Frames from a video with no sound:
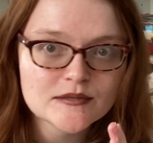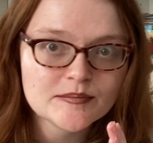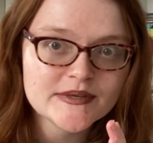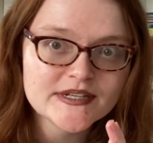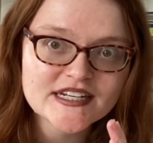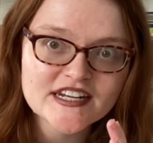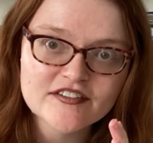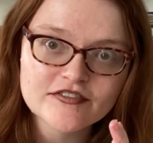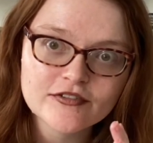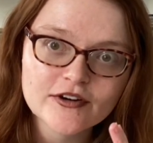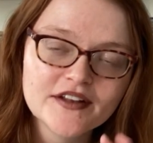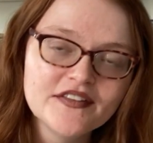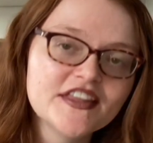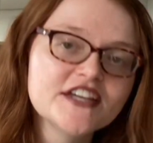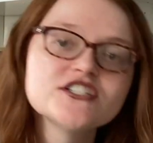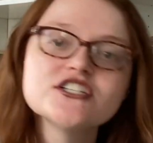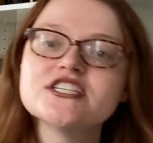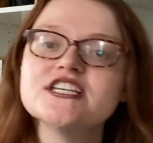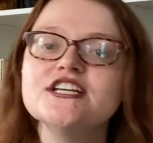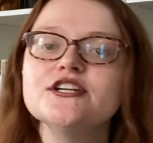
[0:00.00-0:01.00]
to be different. They
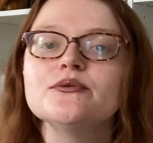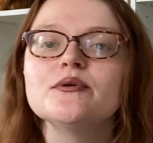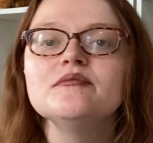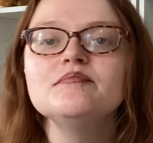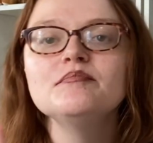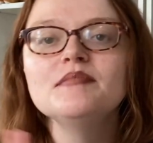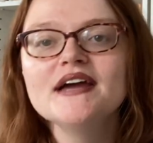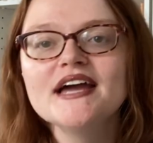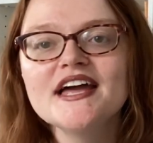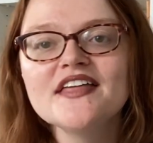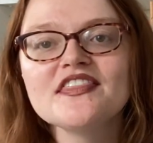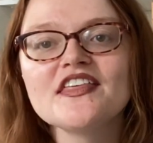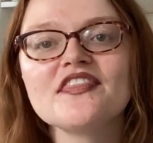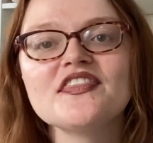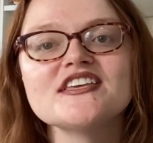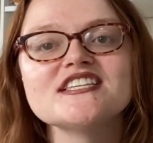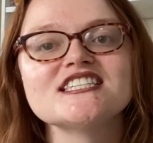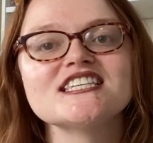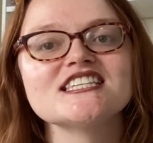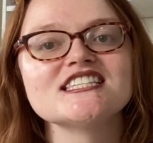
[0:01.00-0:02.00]
just need to admit that
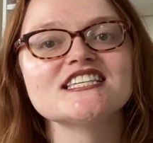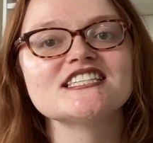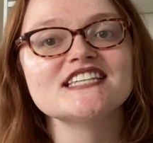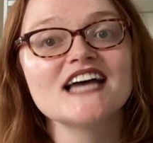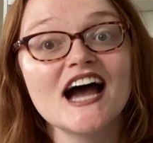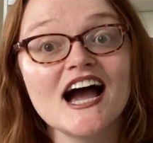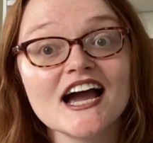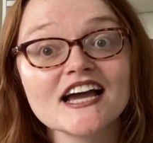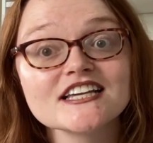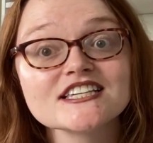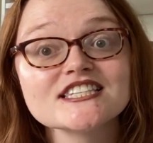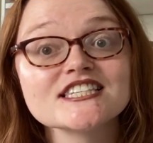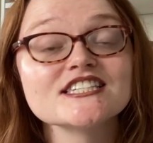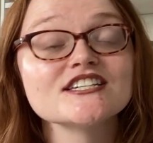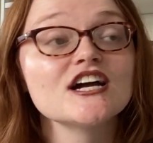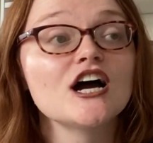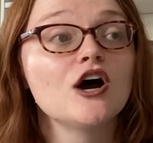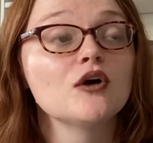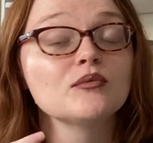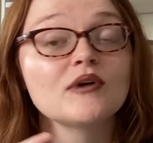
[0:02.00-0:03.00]
this is a text,
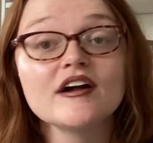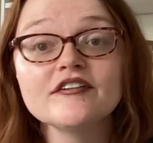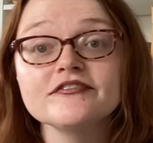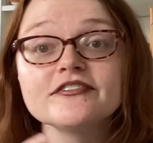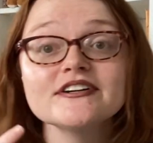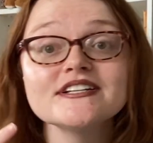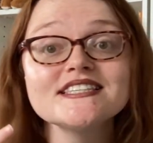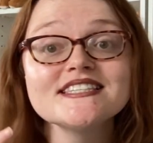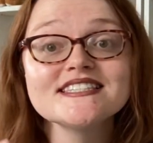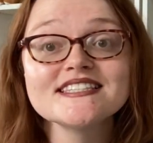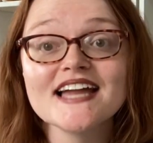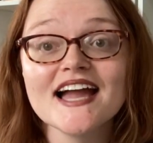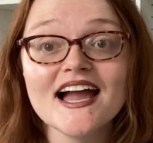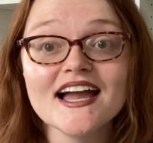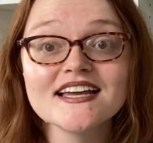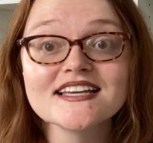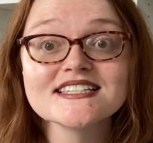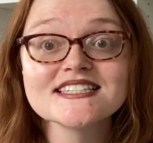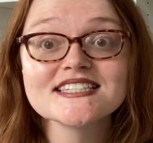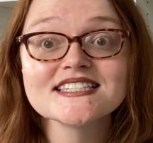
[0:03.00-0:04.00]
a reference
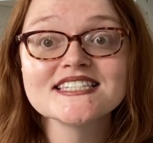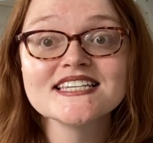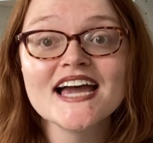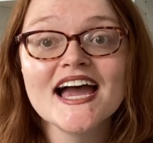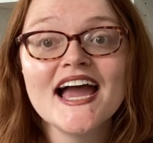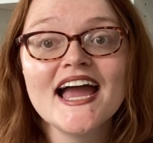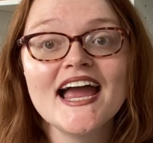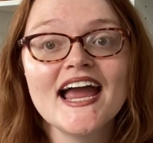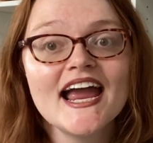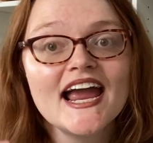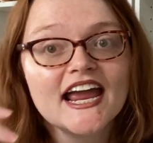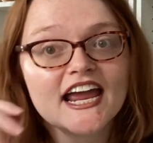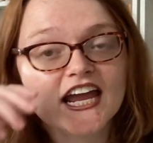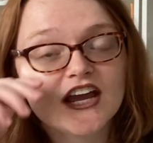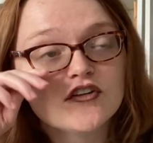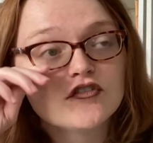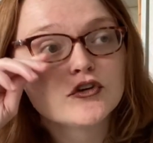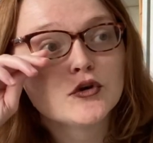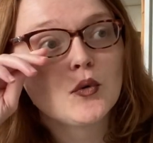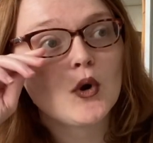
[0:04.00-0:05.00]
text.
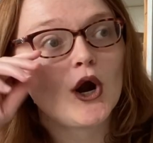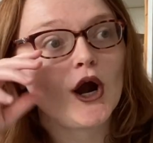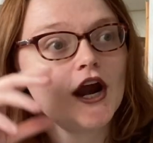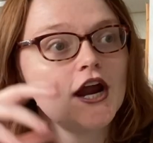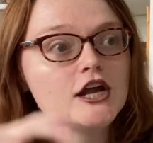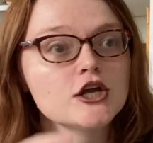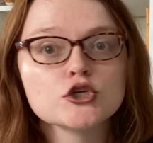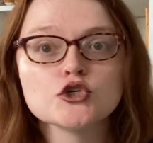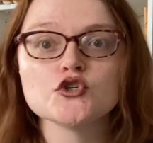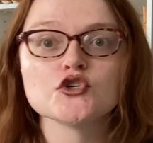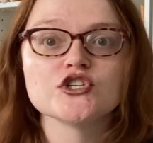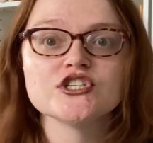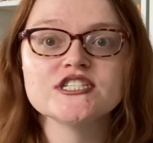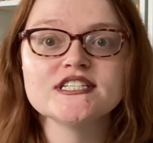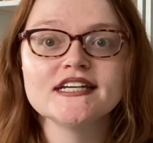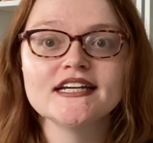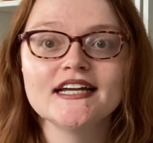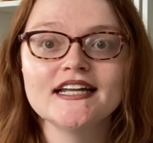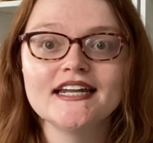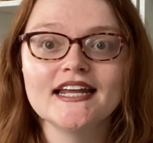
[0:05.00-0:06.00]
If you are
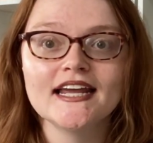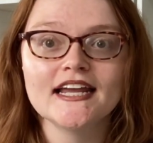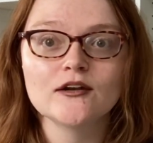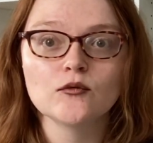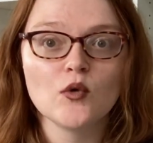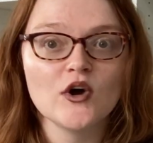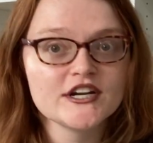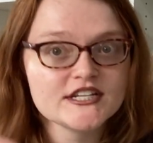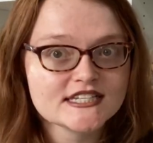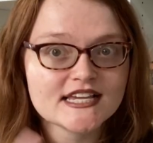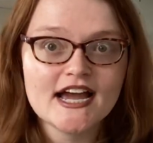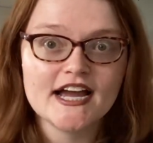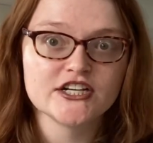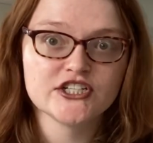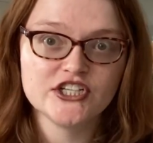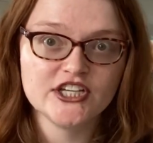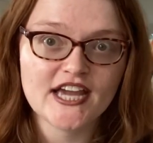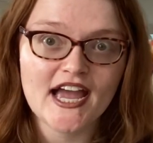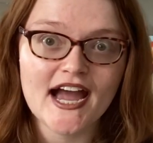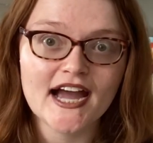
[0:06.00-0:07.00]
interested in what is
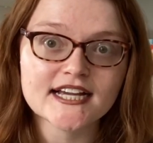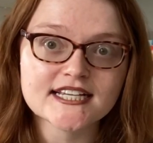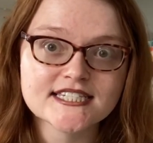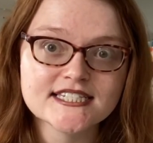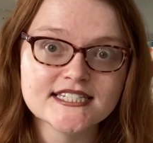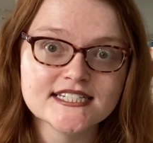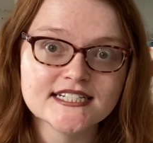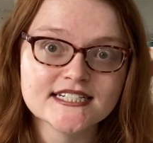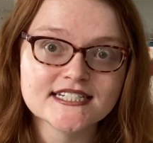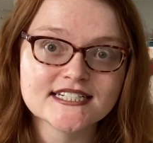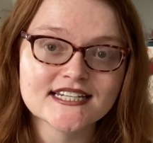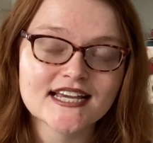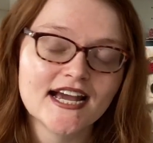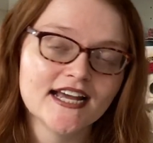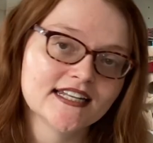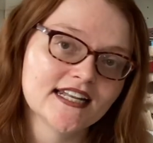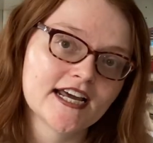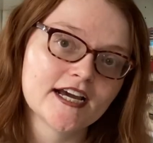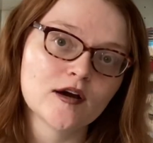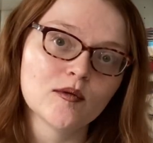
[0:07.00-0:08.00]
actually extant
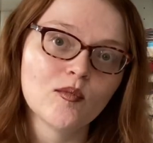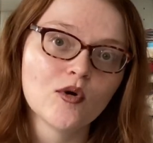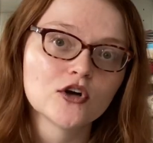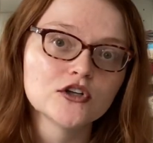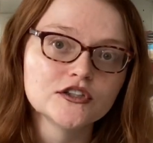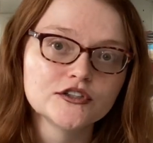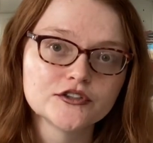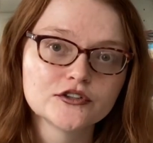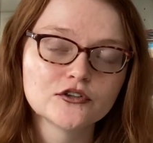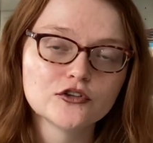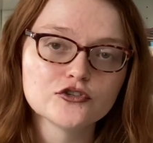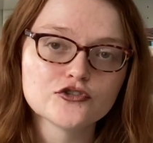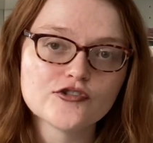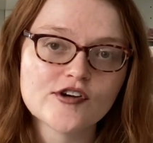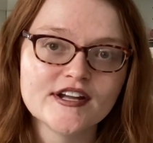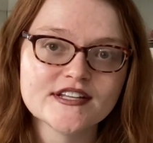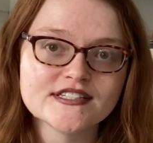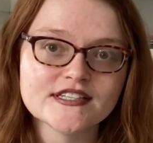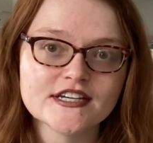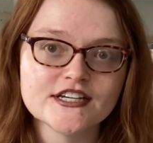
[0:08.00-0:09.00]
and like a more literal
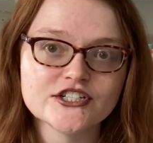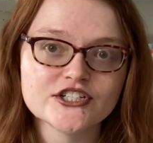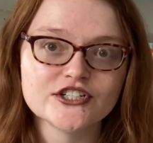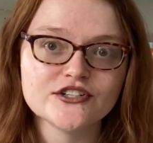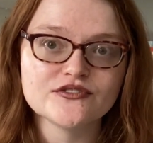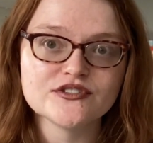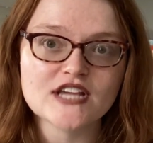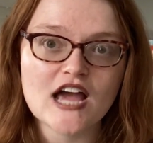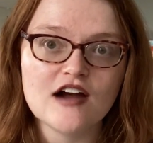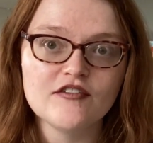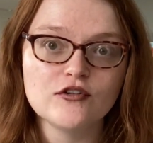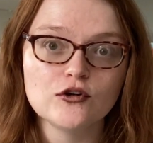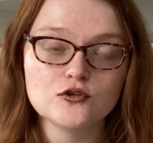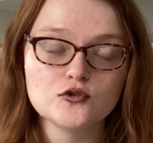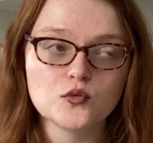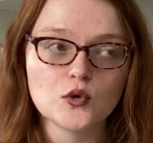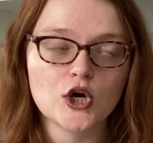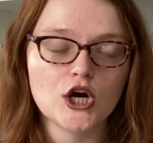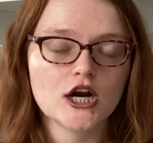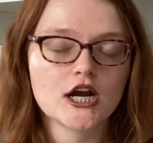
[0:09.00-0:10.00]
translation of Sappho's
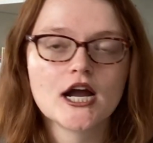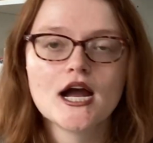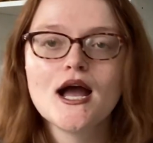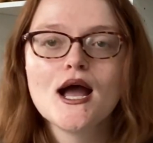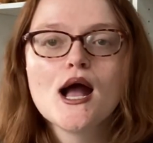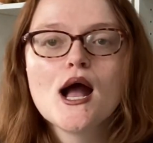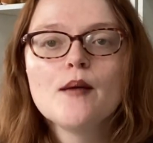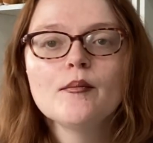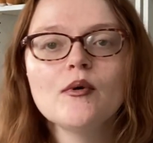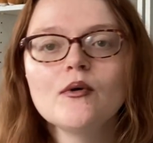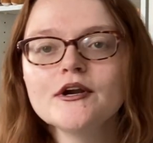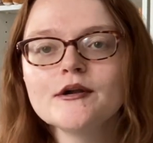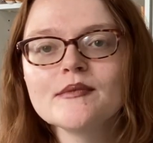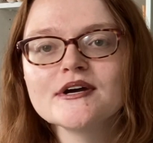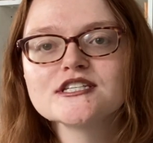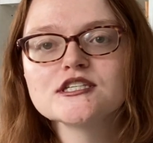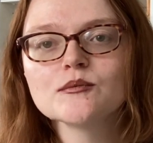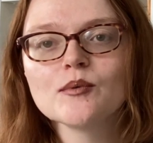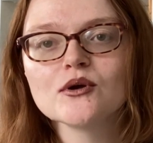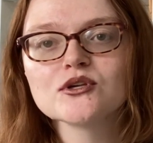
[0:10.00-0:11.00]
work. But what am I
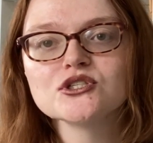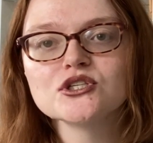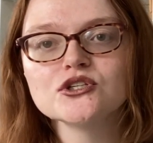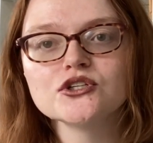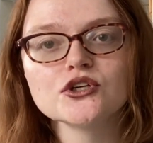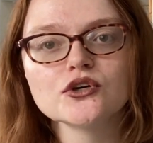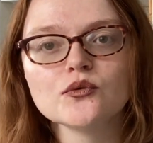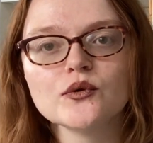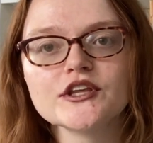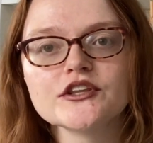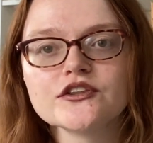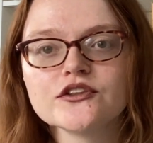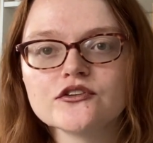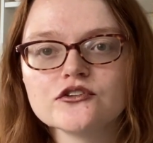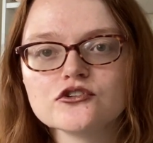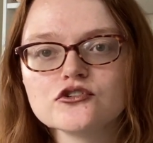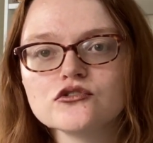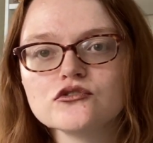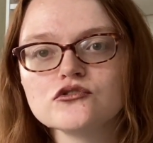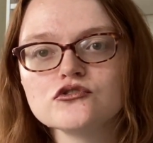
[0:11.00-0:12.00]
supposed to do with
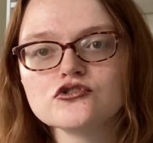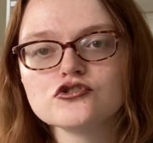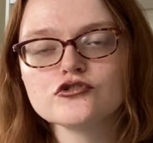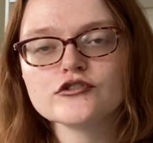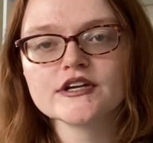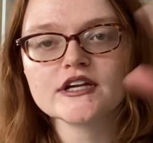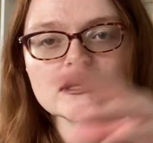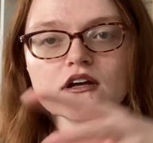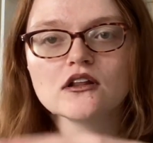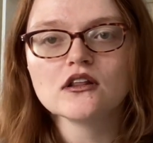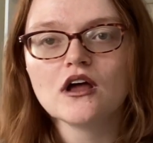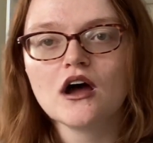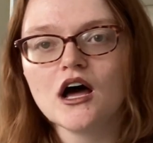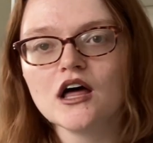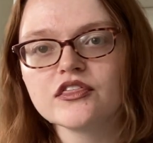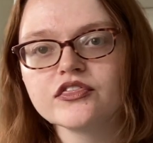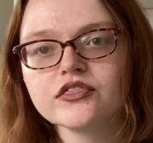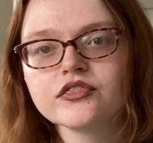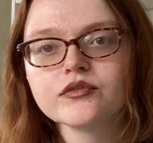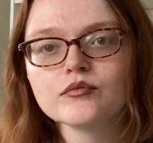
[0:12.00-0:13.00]
tree,
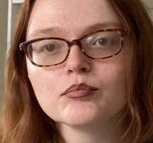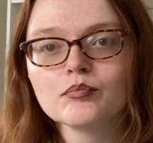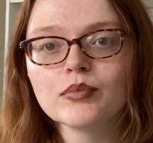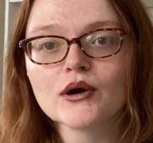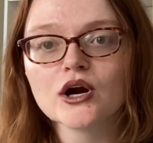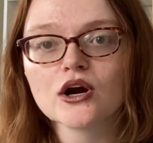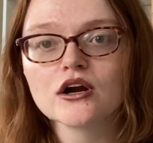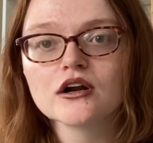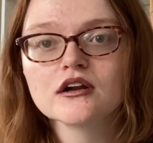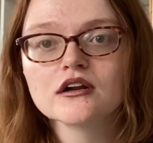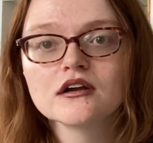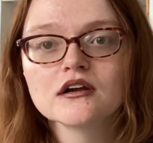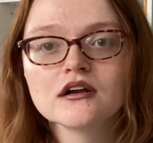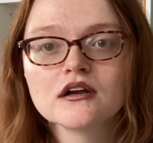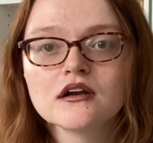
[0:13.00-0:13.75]
cloth, bird,